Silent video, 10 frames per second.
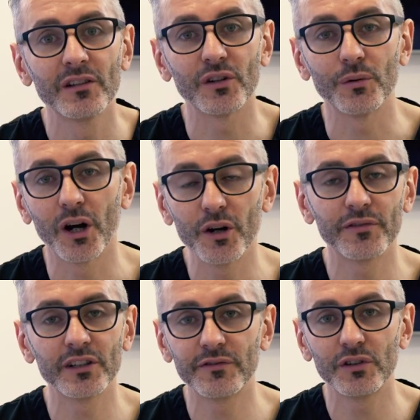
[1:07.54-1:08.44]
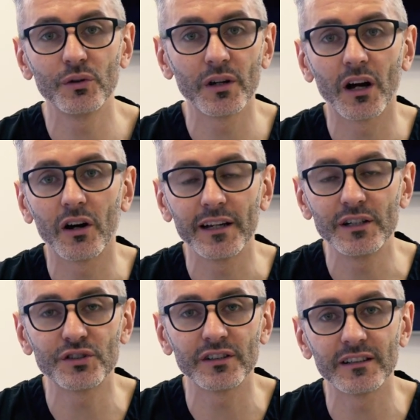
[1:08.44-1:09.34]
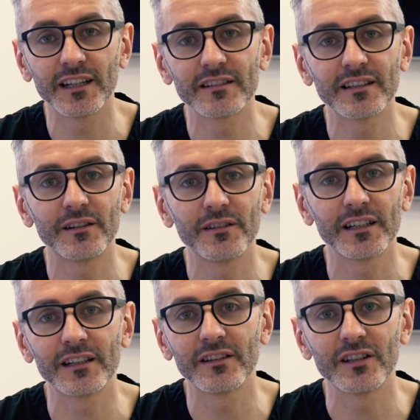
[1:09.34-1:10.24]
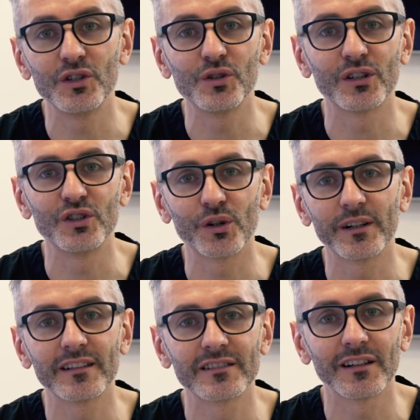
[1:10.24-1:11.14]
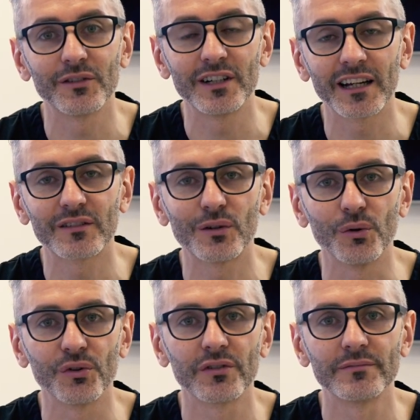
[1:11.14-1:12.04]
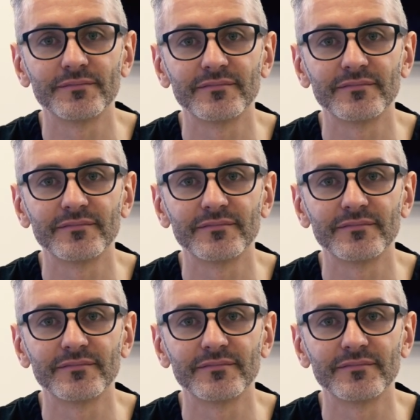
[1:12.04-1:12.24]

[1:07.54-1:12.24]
So hopefully if you are interested in that side of things, then you can join us on the next course.